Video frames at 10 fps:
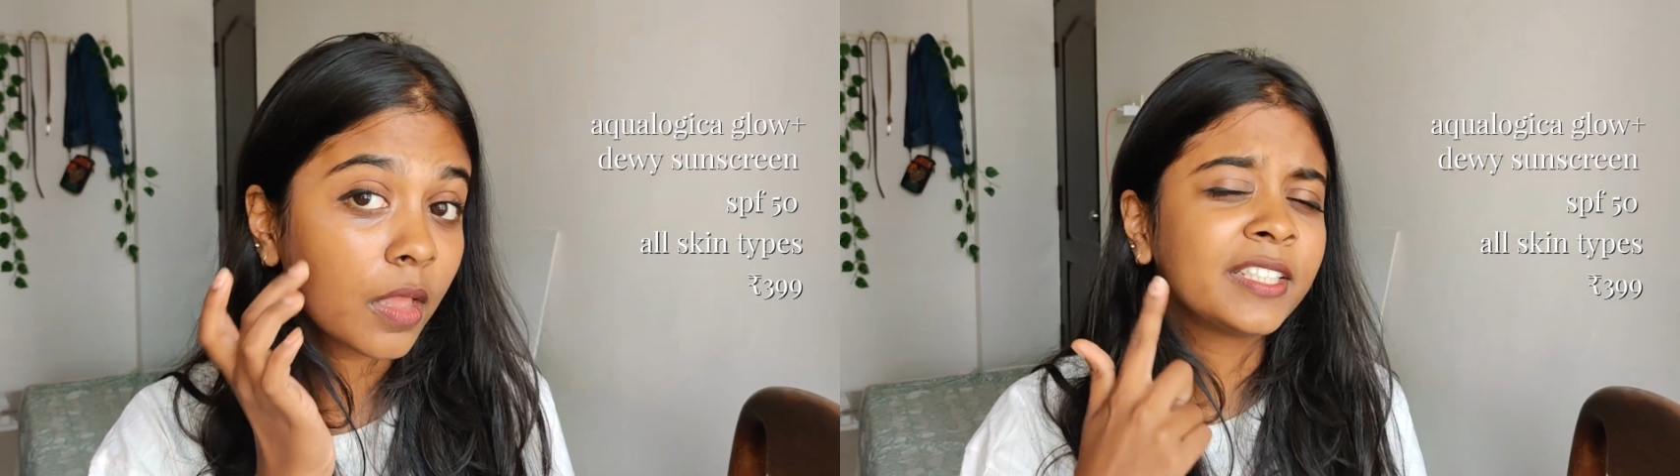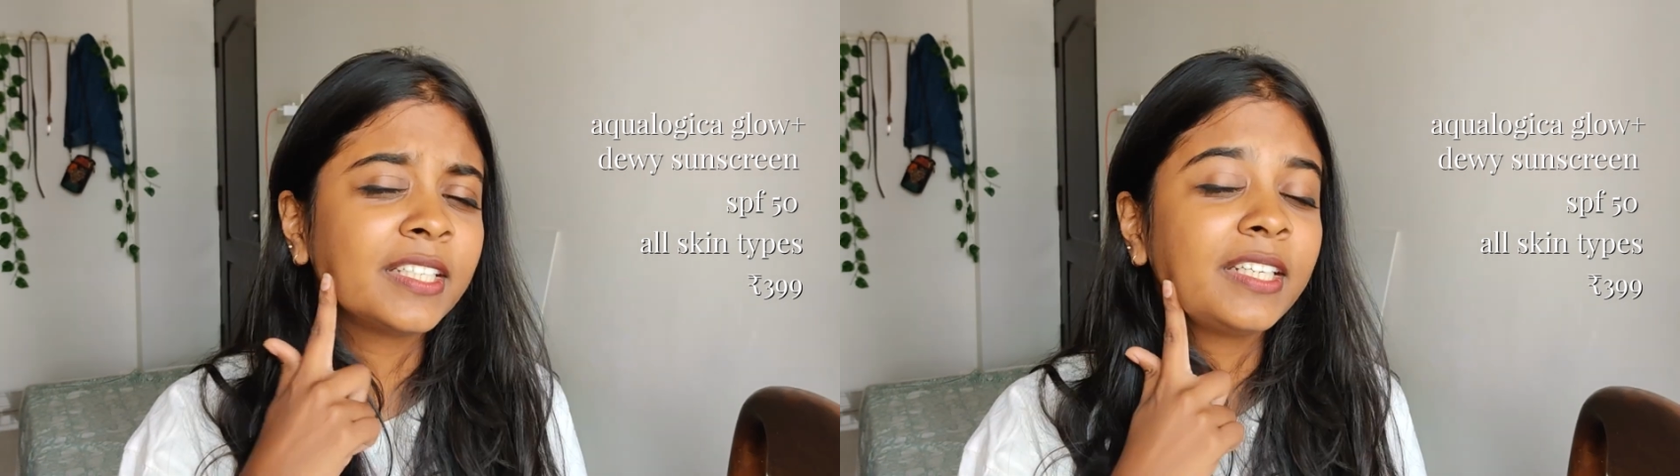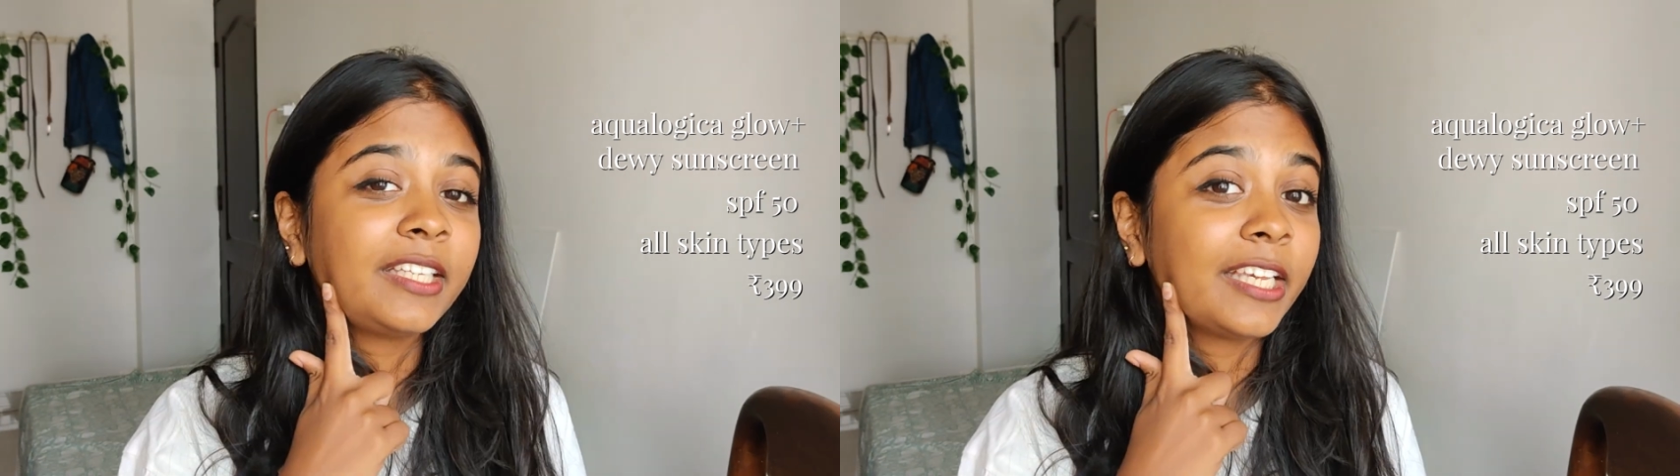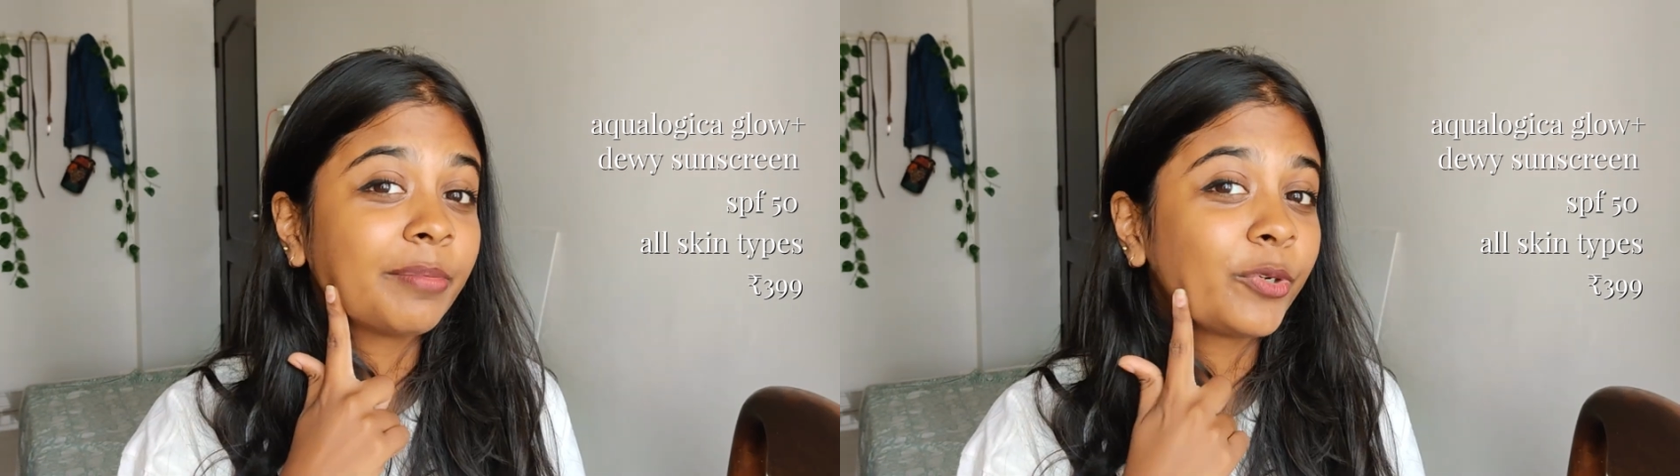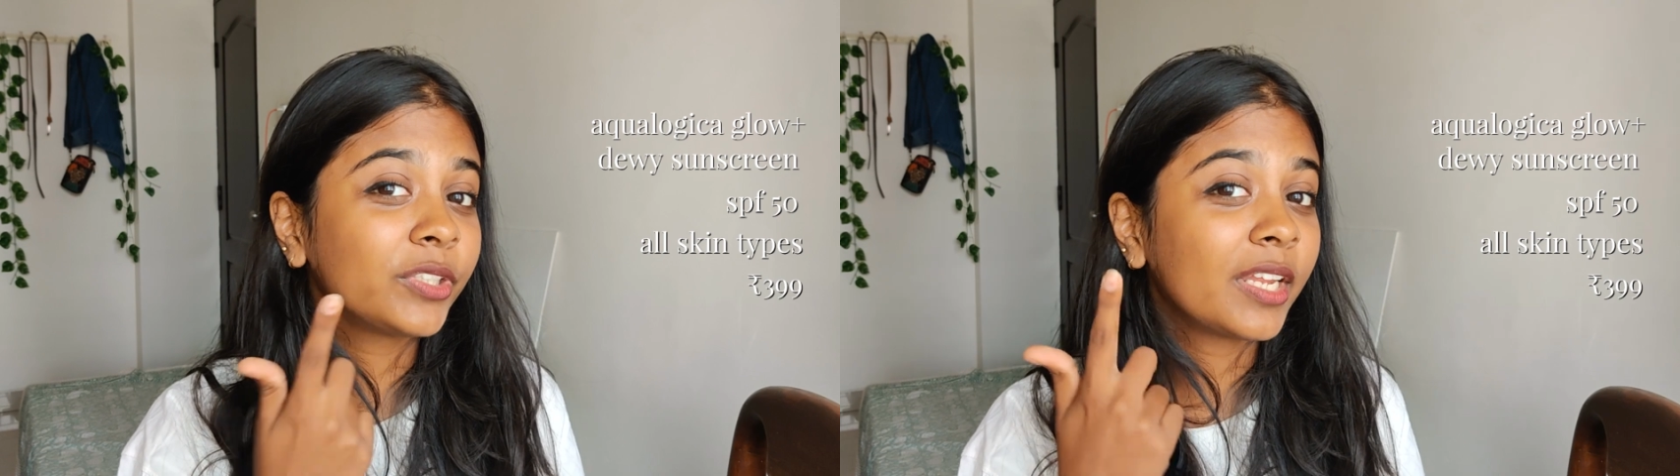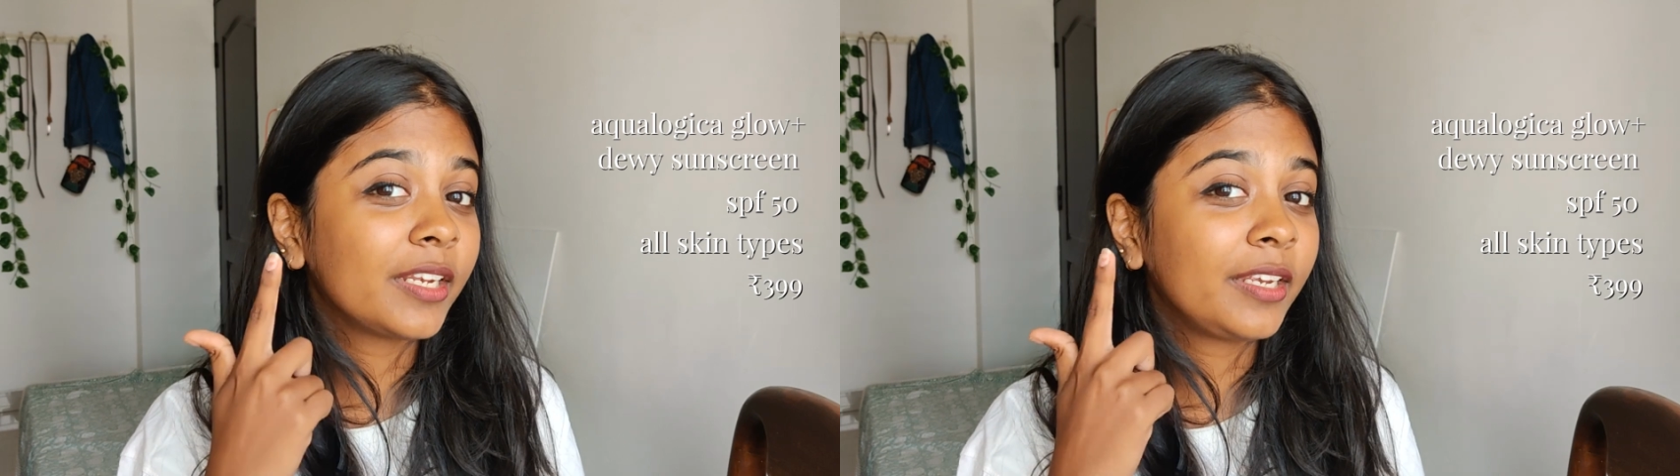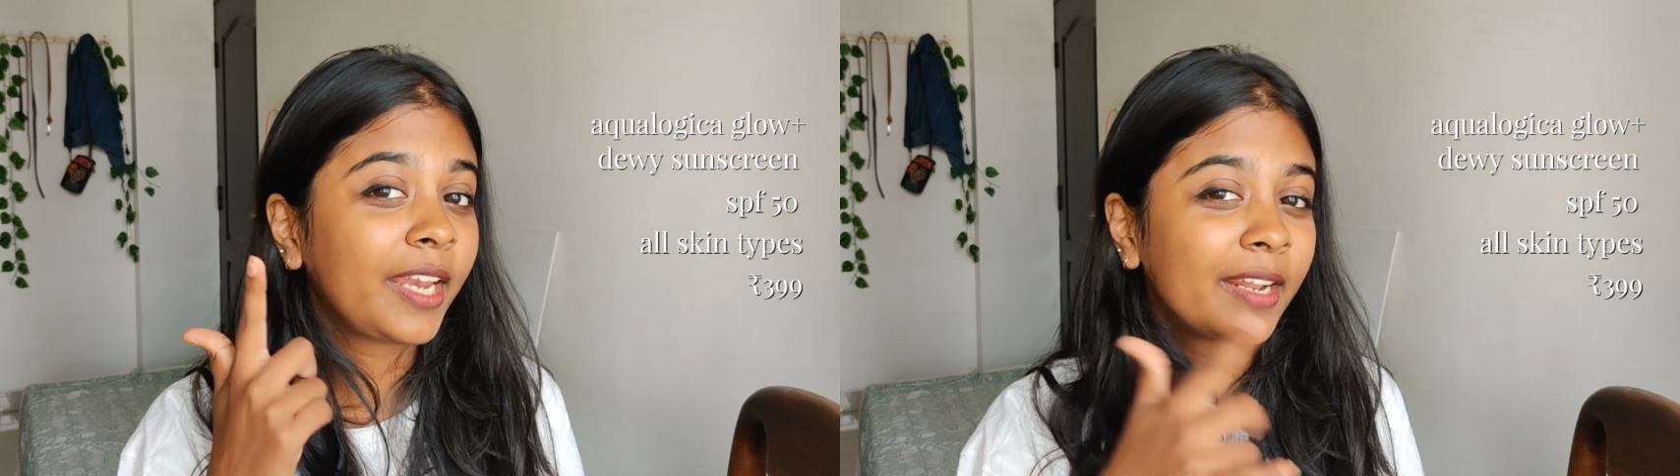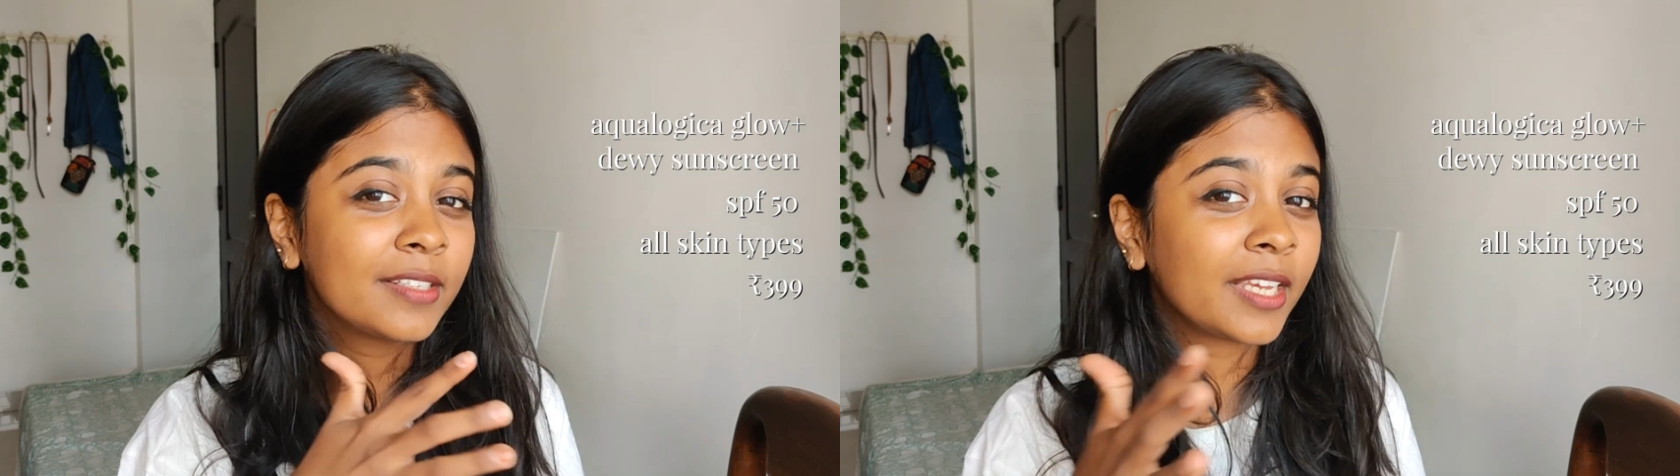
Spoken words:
It didn't take more than 10